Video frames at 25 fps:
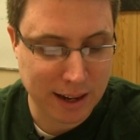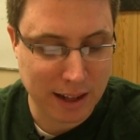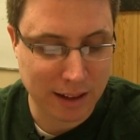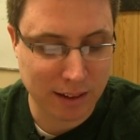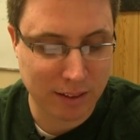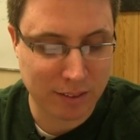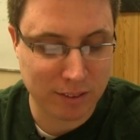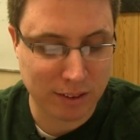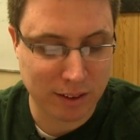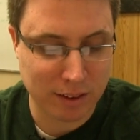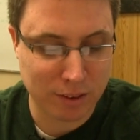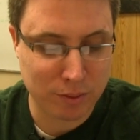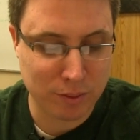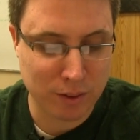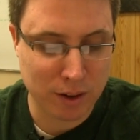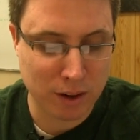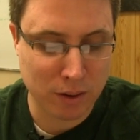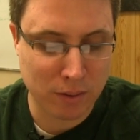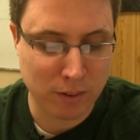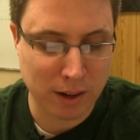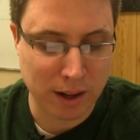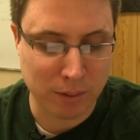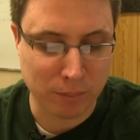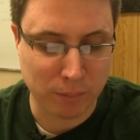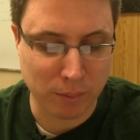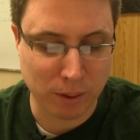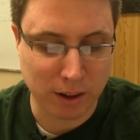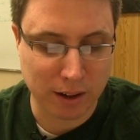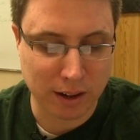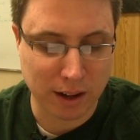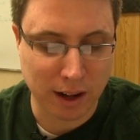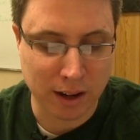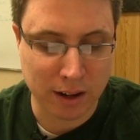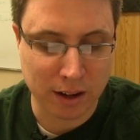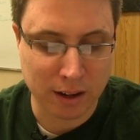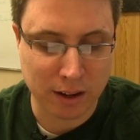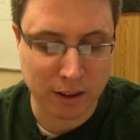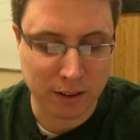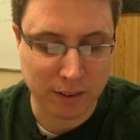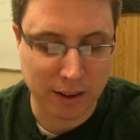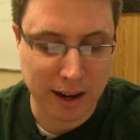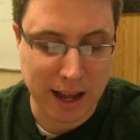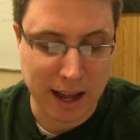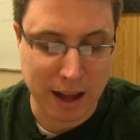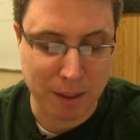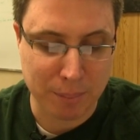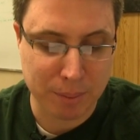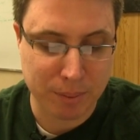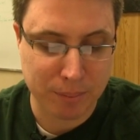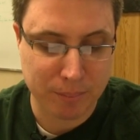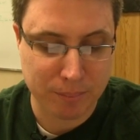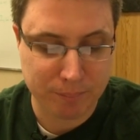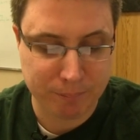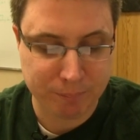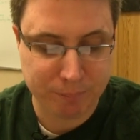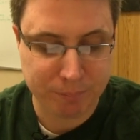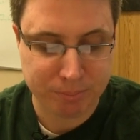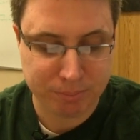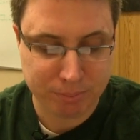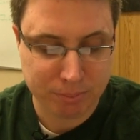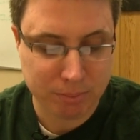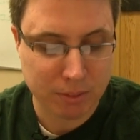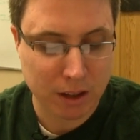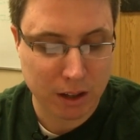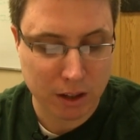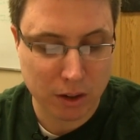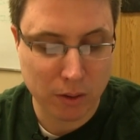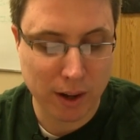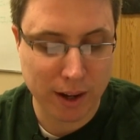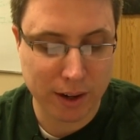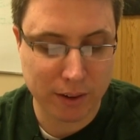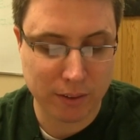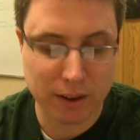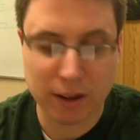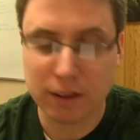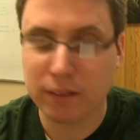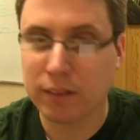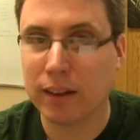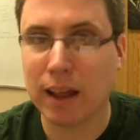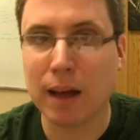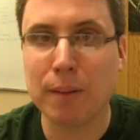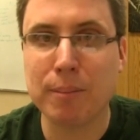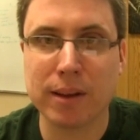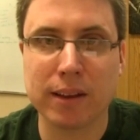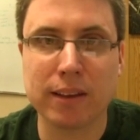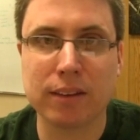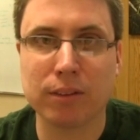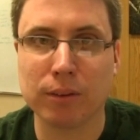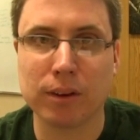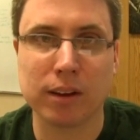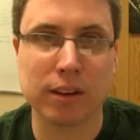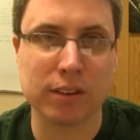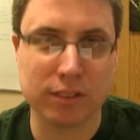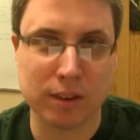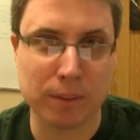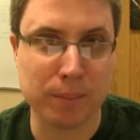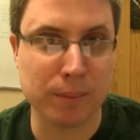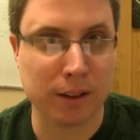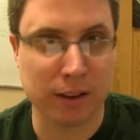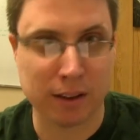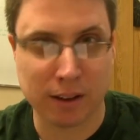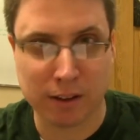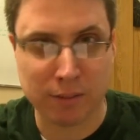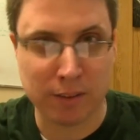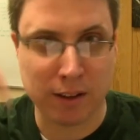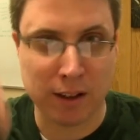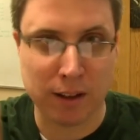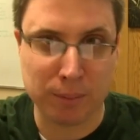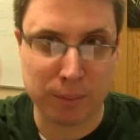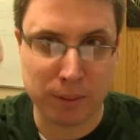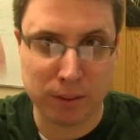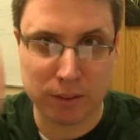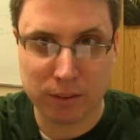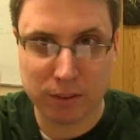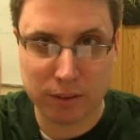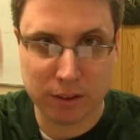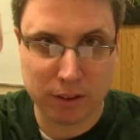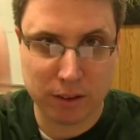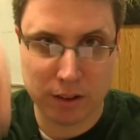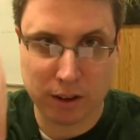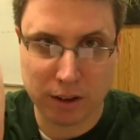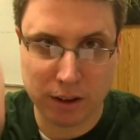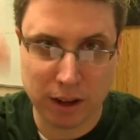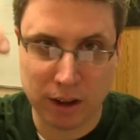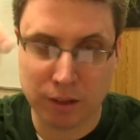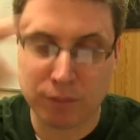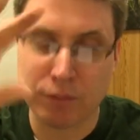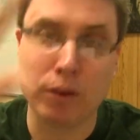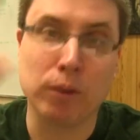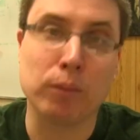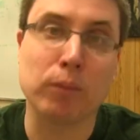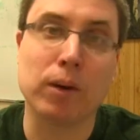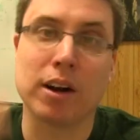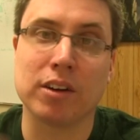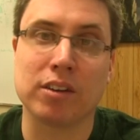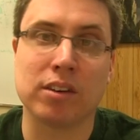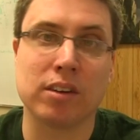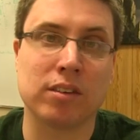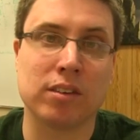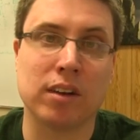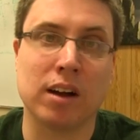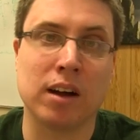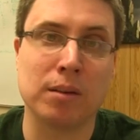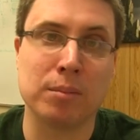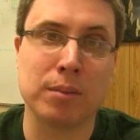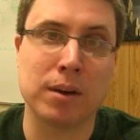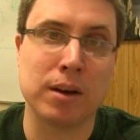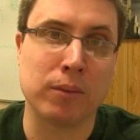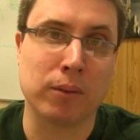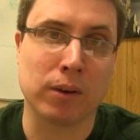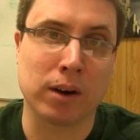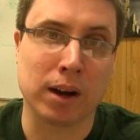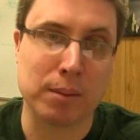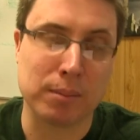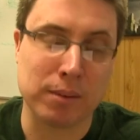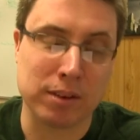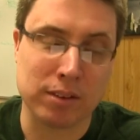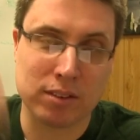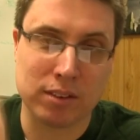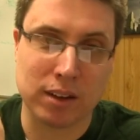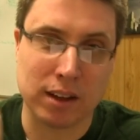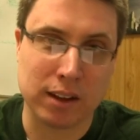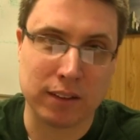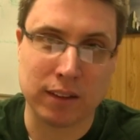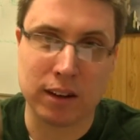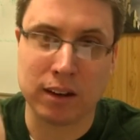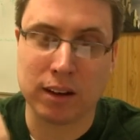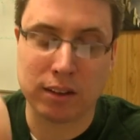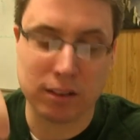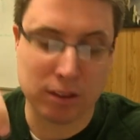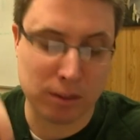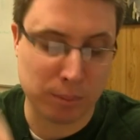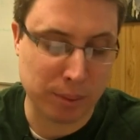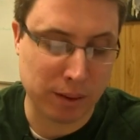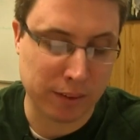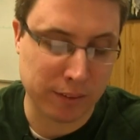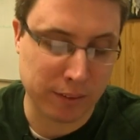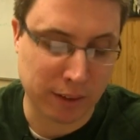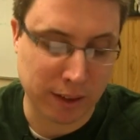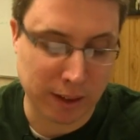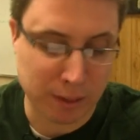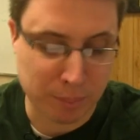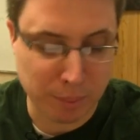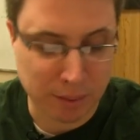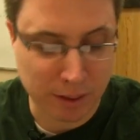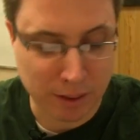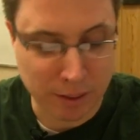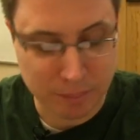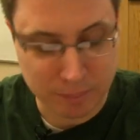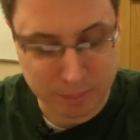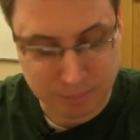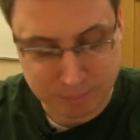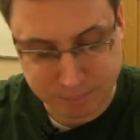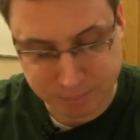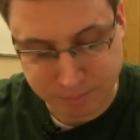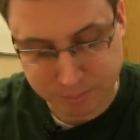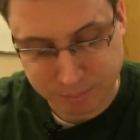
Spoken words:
can't listen to this video and work on another app. No, I agree. The MP3 is typically available. If you're watching this on Mini Wargaming site, then it'll be the link below.